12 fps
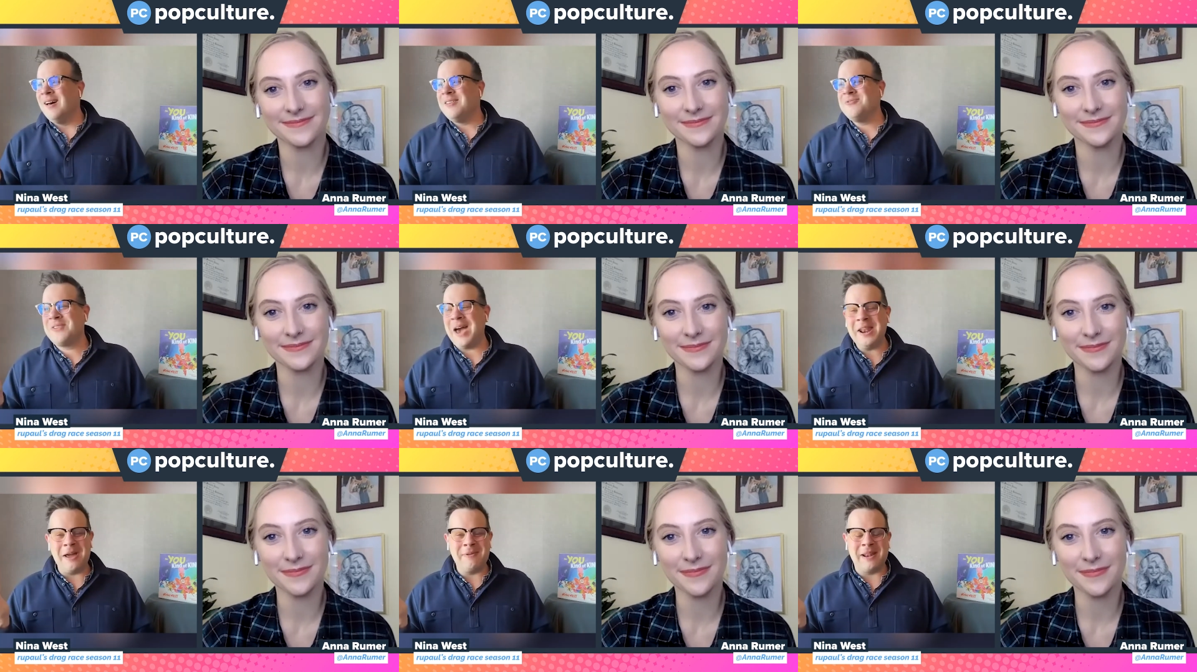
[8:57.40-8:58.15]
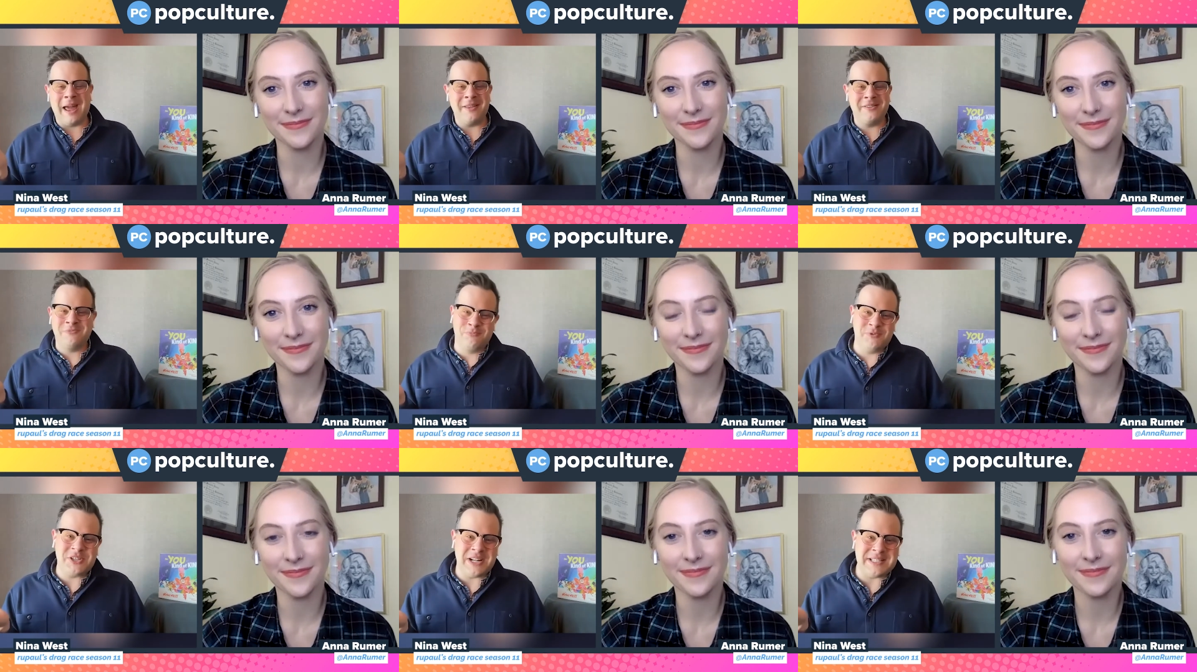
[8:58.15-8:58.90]
Speaker 1: you got. I mean, I
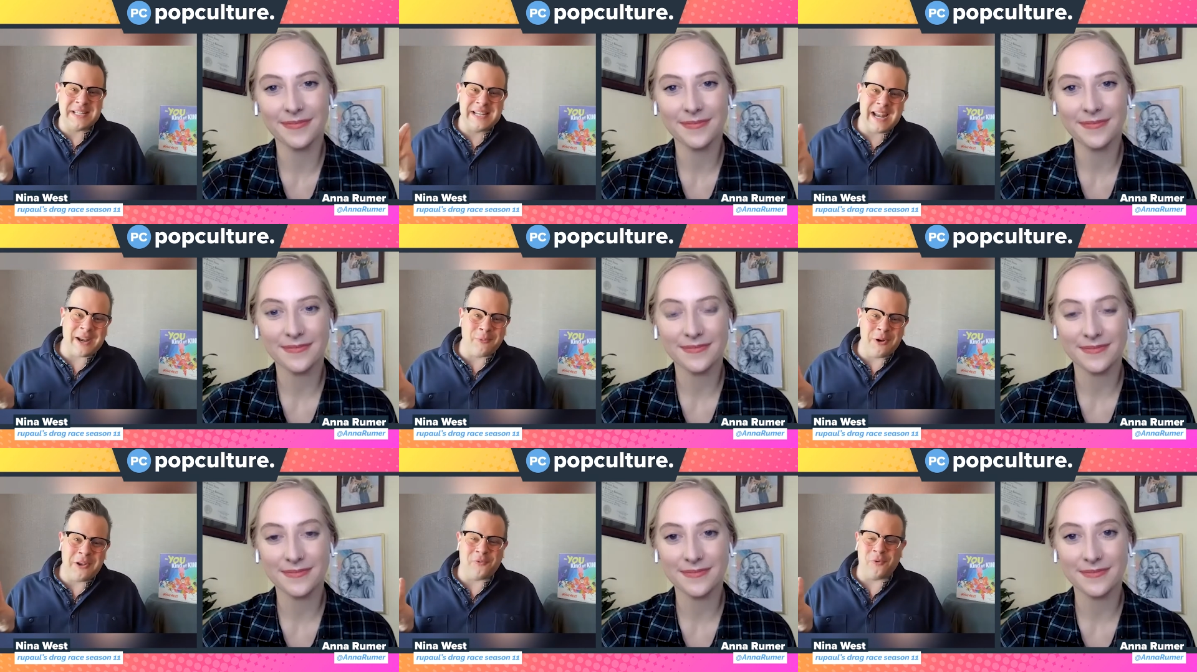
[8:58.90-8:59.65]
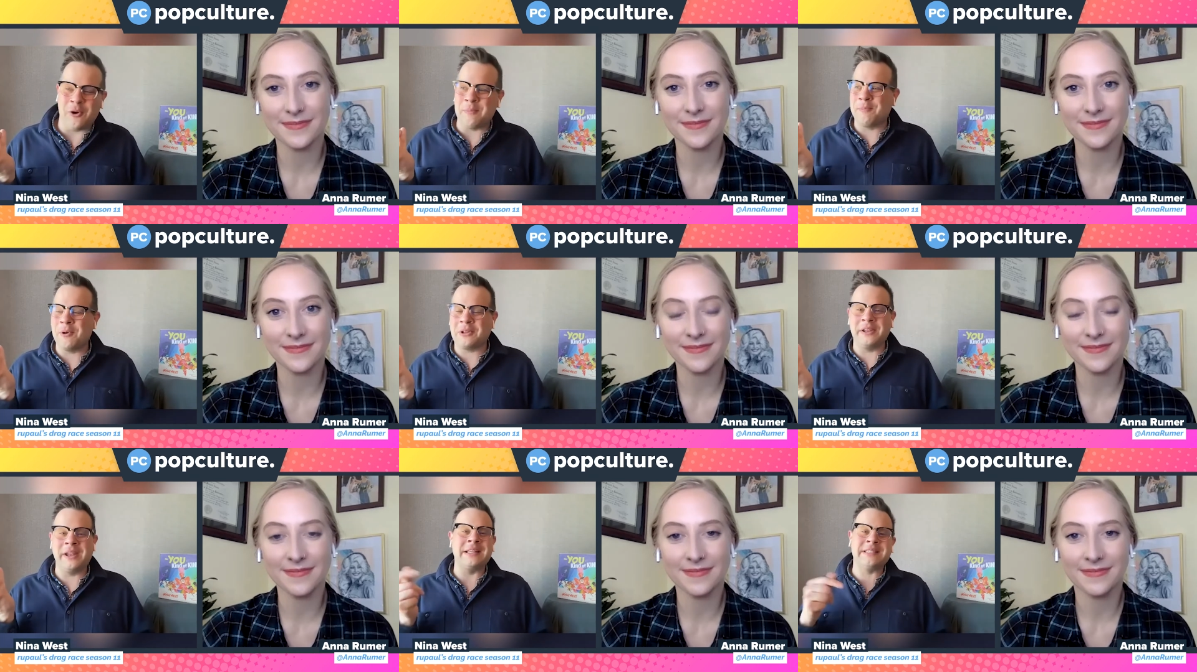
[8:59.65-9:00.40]
she doesn't need any rooting for, but Brooke
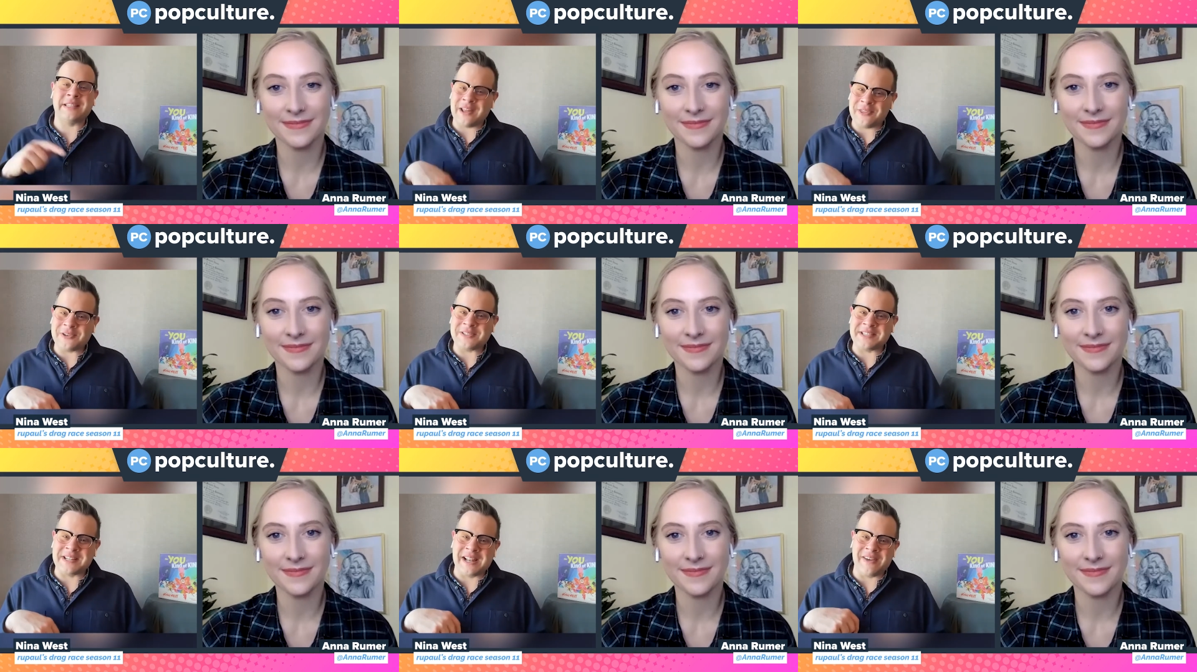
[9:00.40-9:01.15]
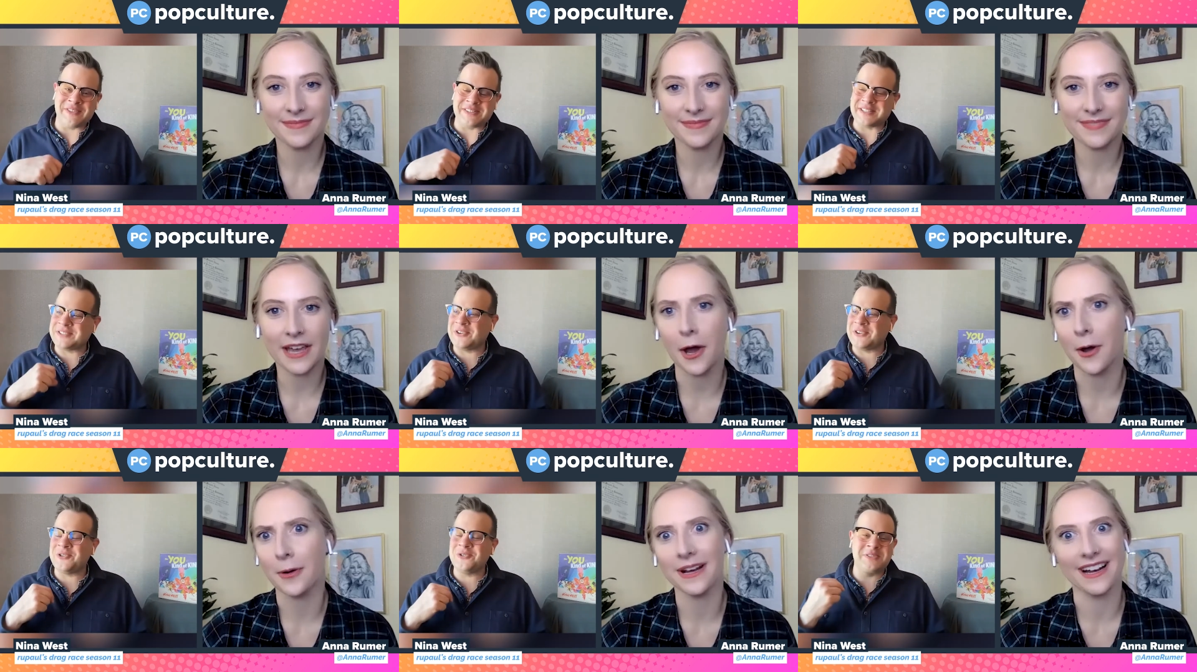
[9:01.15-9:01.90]
Lynn Hytes, another season eleven sister.
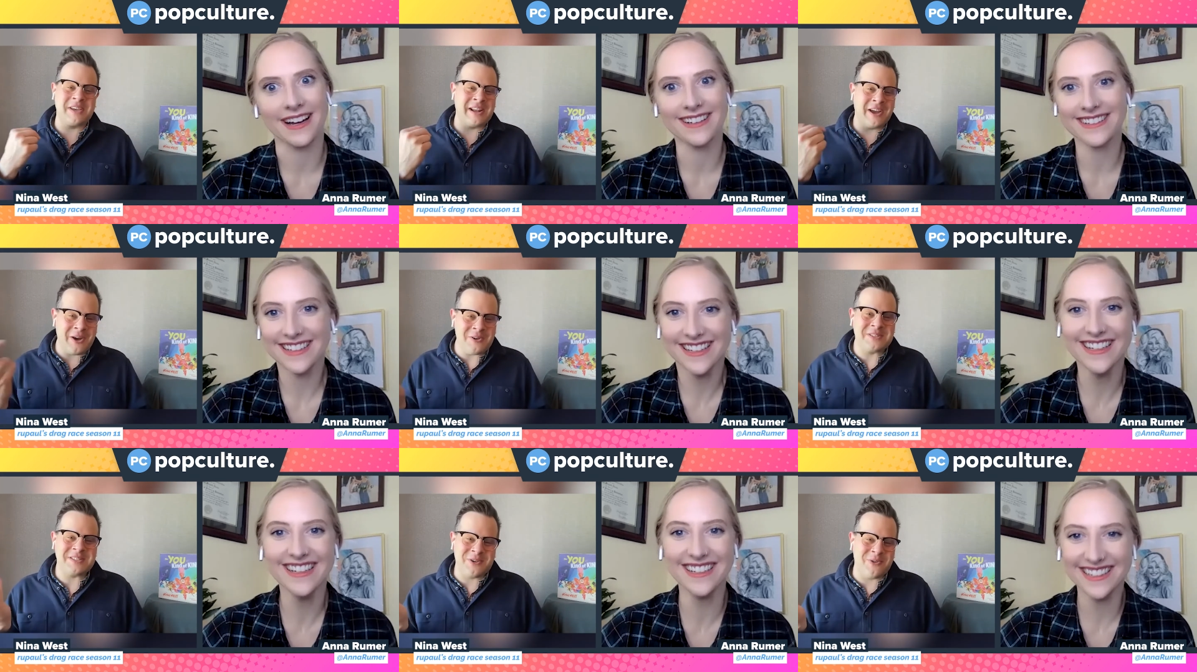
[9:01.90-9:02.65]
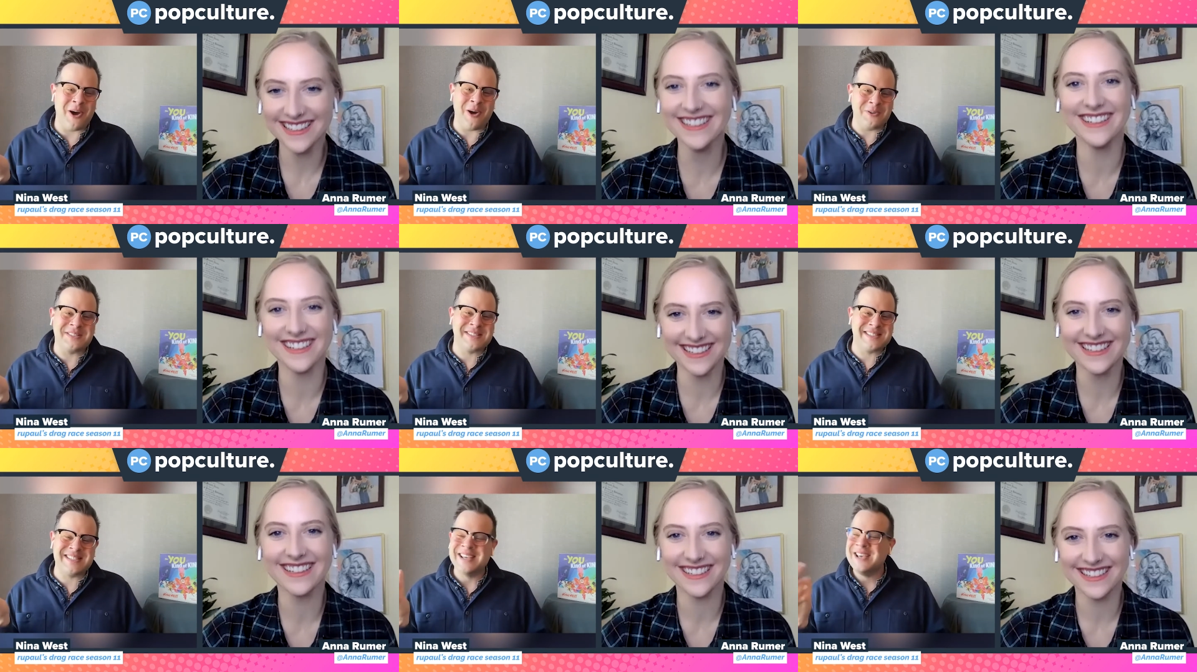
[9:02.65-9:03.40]
Oh yeah, host who
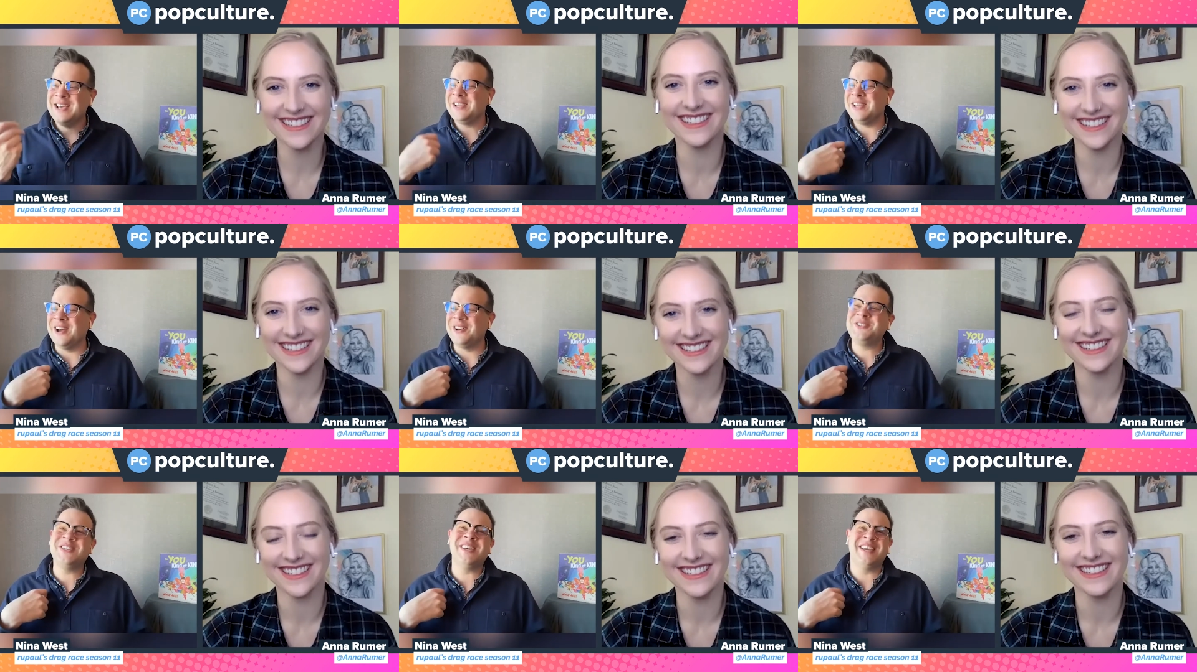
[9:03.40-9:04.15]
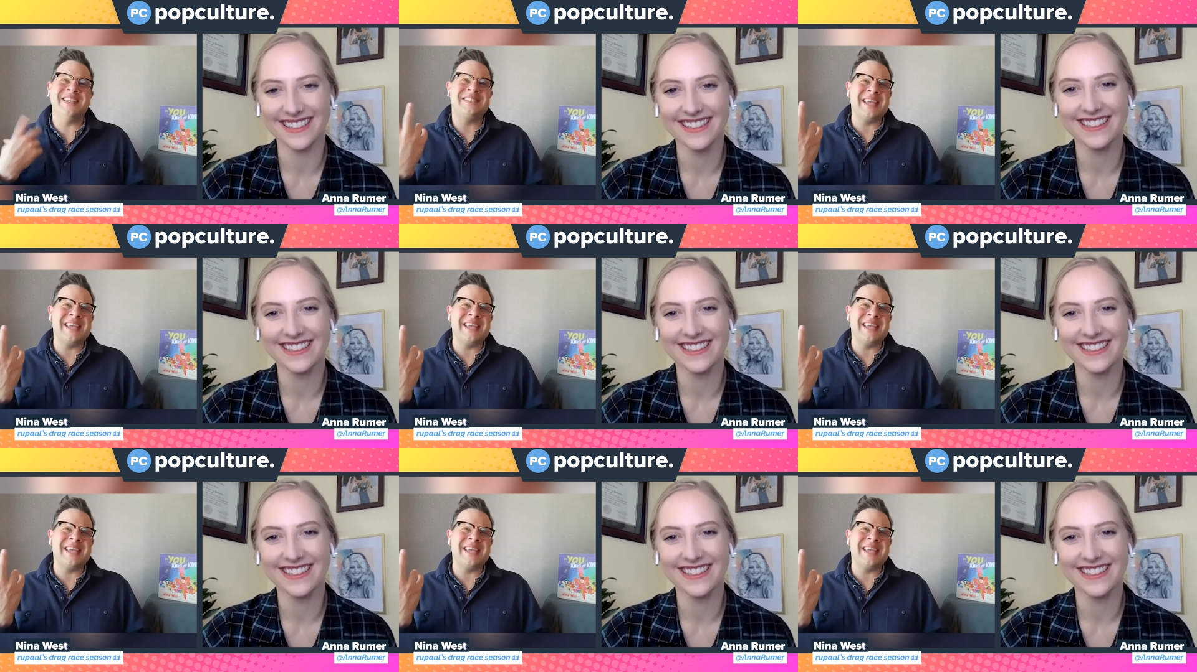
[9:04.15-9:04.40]
hosts you know, she is